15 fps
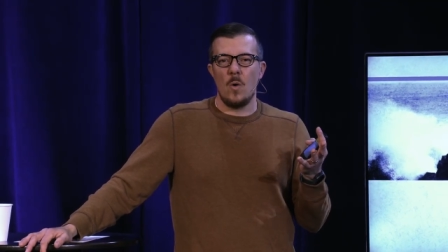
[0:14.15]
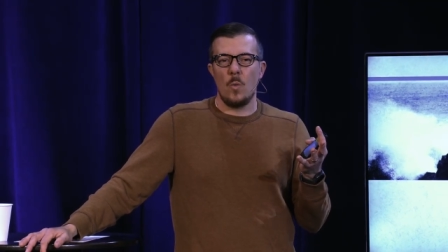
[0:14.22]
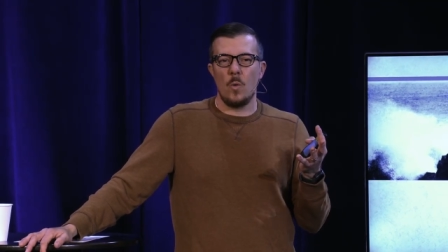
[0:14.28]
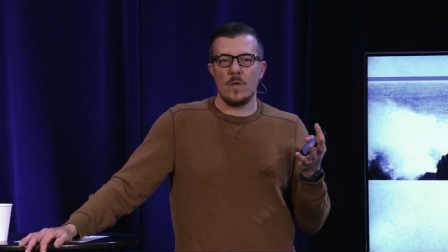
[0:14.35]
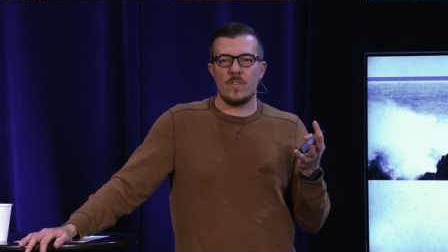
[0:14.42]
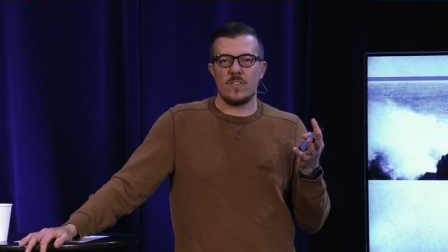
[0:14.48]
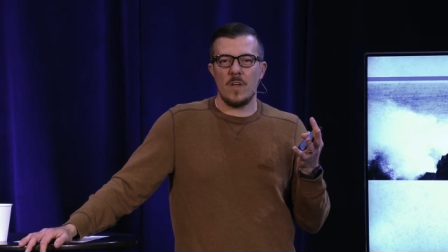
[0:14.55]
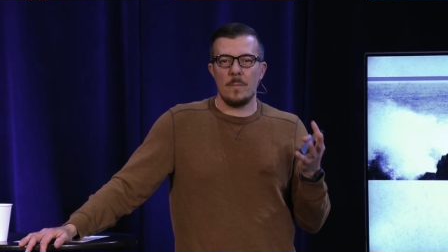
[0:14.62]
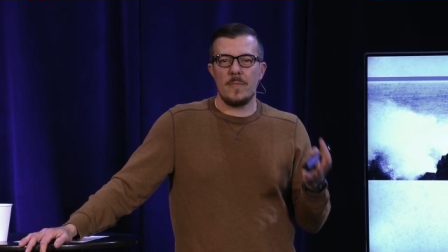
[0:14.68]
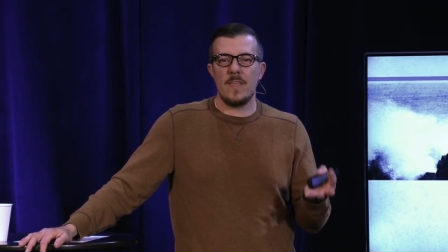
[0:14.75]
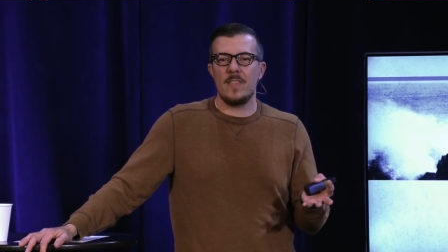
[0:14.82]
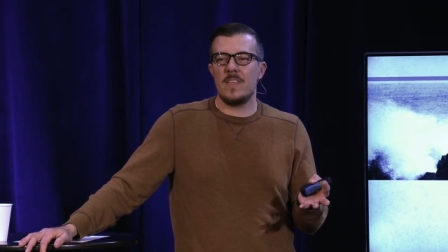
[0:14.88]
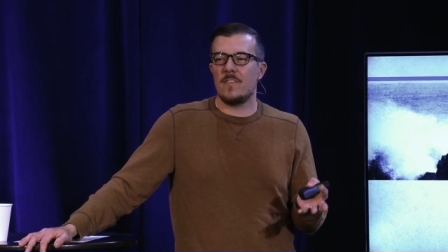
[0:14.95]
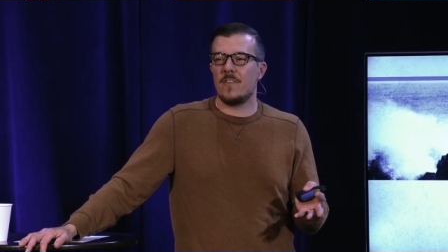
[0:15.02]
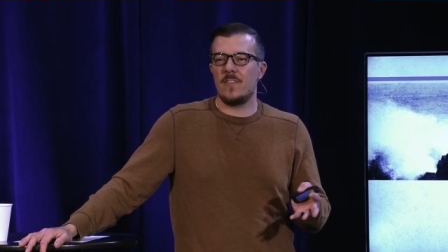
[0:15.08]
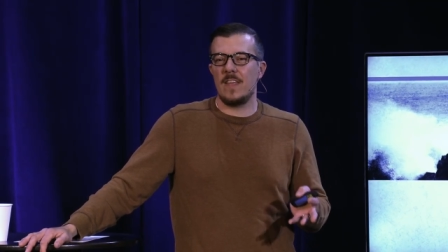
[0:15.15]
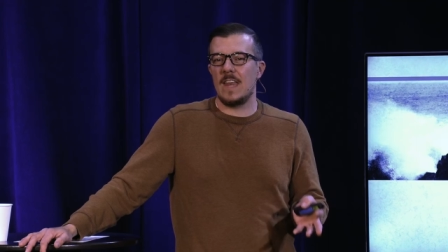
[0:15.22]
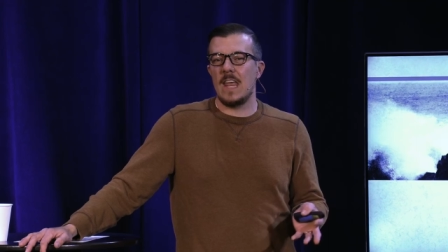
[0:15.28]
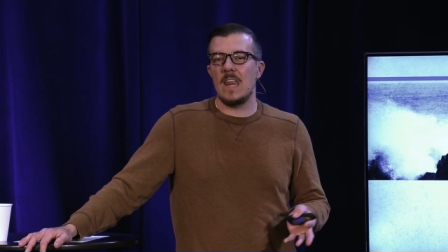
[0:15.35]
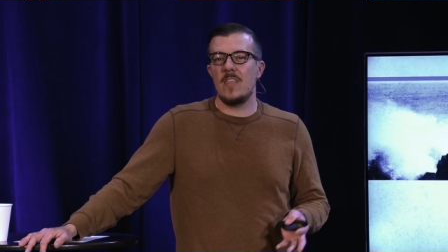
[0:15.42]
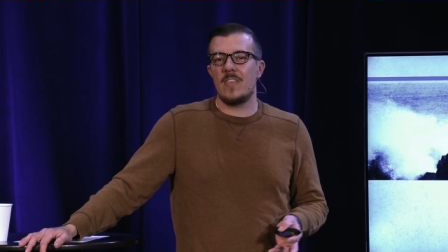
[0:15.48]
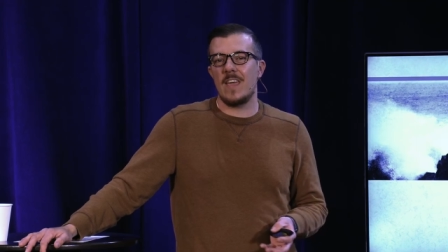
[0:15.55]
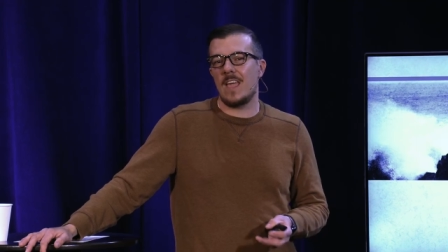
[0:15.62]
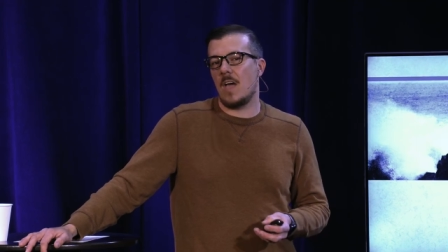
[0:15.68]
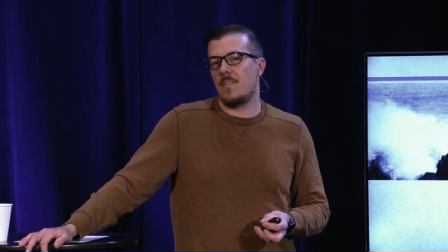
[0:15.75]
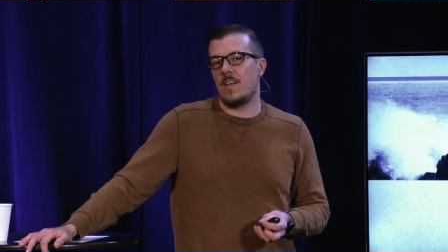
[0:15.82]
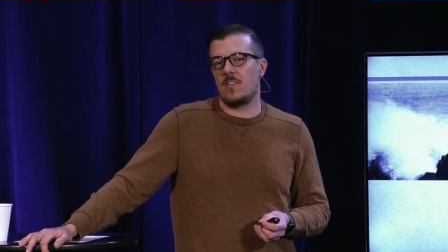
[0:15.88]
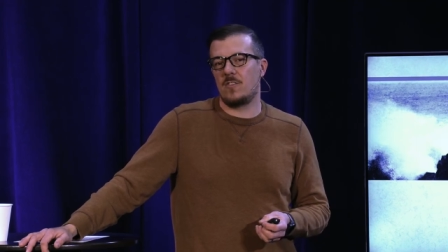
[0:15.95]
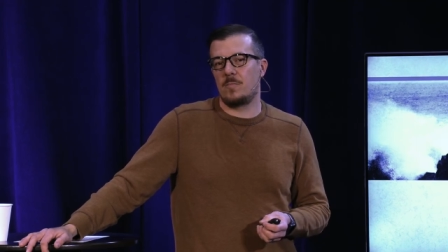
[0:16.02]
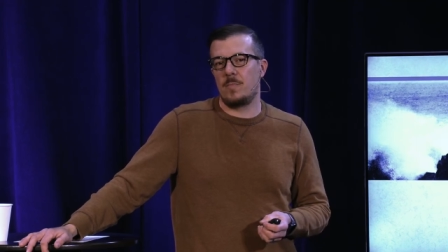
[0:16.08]
was something different than anything
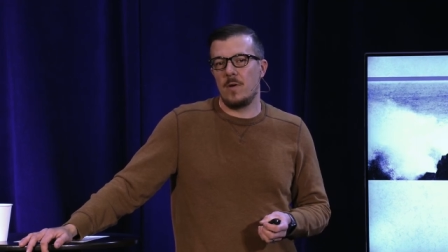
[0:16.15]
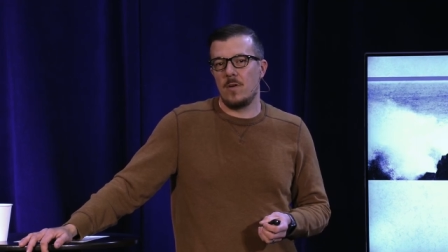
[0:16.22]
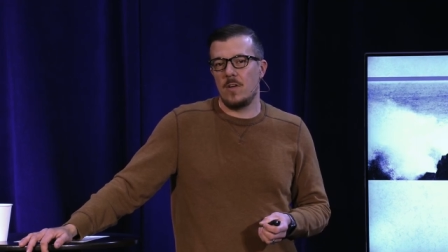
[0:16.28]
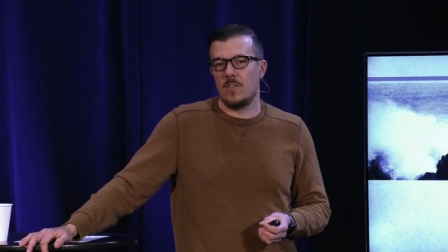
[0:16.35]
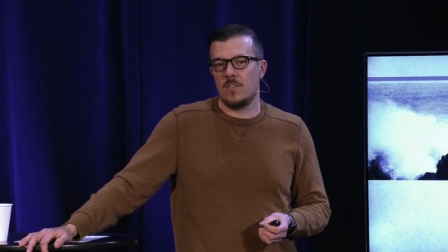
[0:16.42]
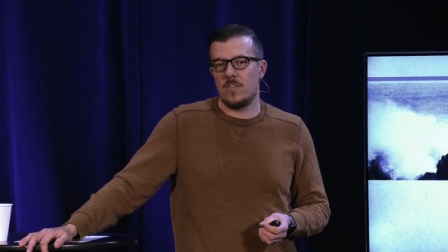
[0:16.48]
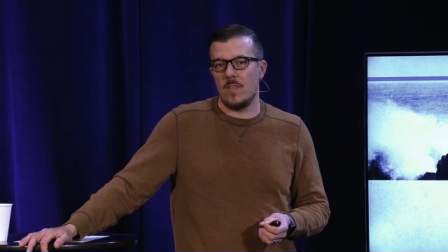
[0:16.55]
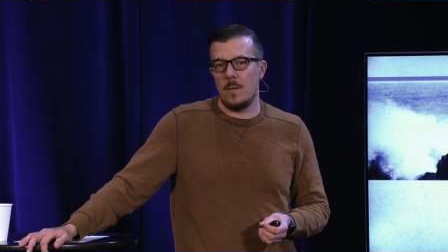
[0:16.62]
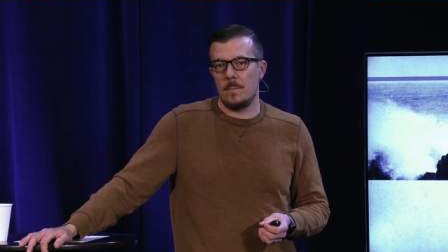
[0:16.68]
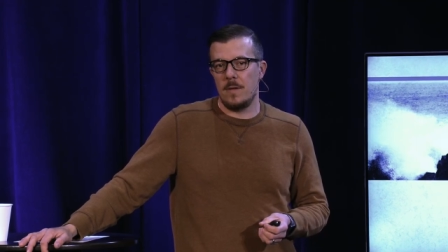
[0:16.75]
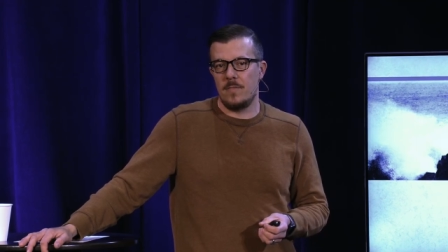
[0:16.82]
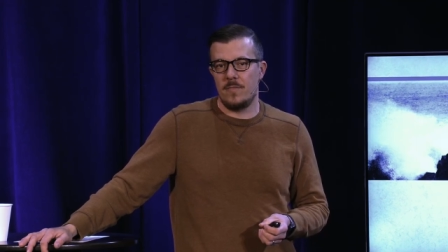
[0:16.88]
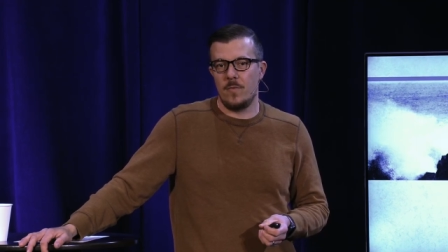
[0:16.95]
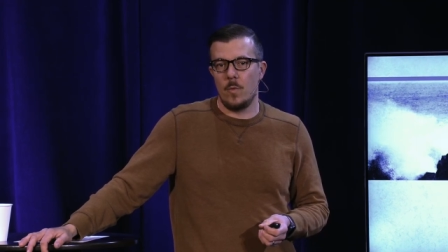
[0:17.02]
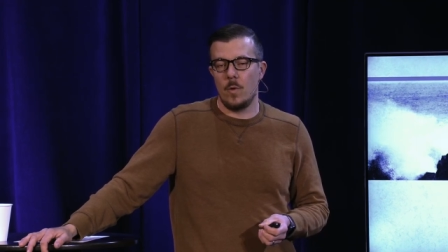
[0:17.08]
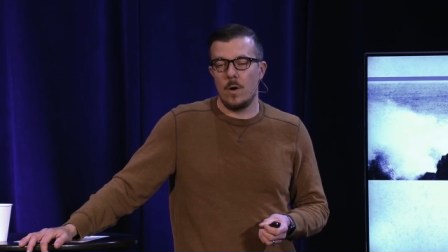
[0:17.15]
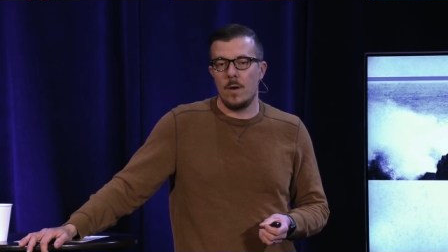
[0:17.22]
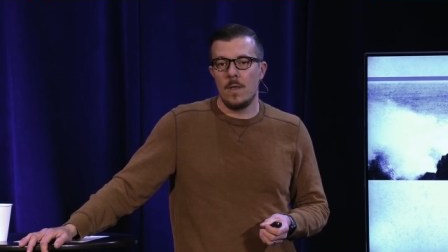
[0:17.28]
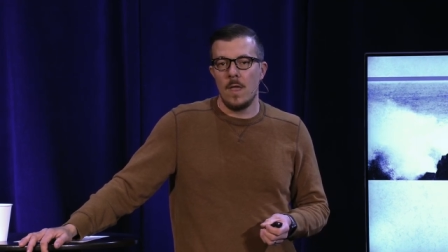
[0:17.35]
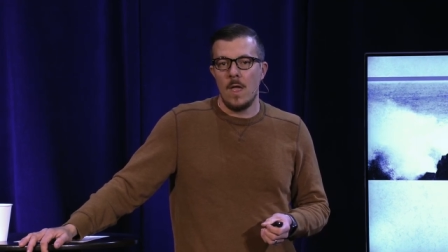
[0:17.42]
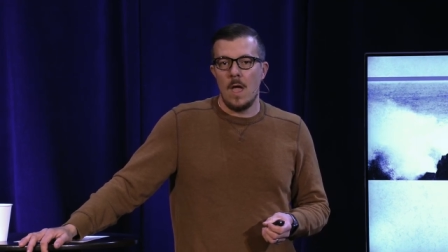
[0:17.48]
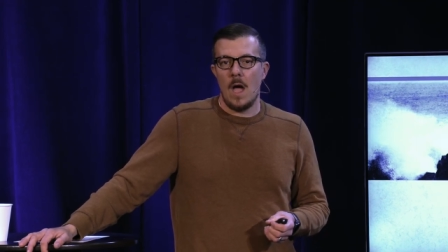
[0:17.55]
I've experienced before.